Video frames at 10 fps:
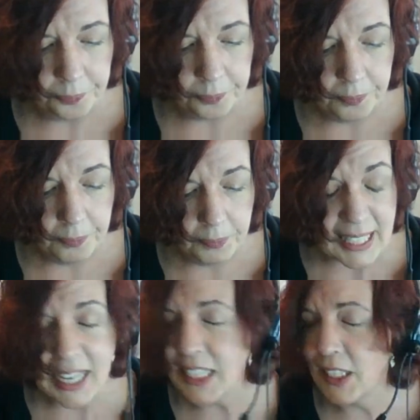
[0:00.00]
that
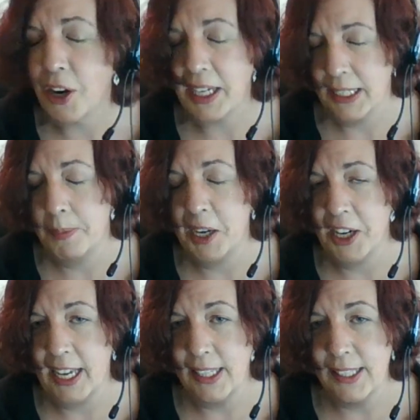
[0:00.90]
is their
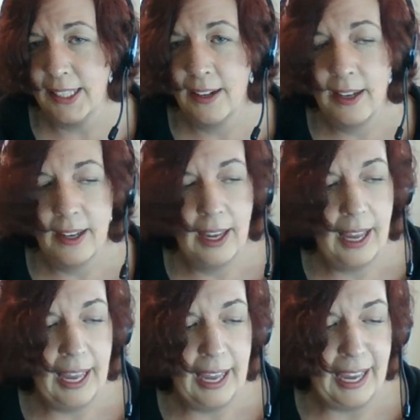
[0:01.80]
experience,
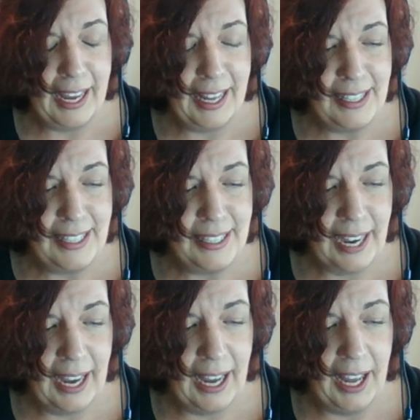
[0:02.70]
and,
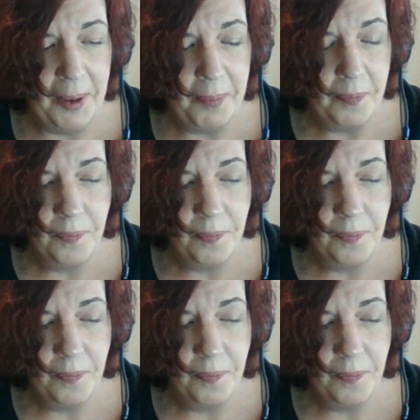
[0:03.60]
um,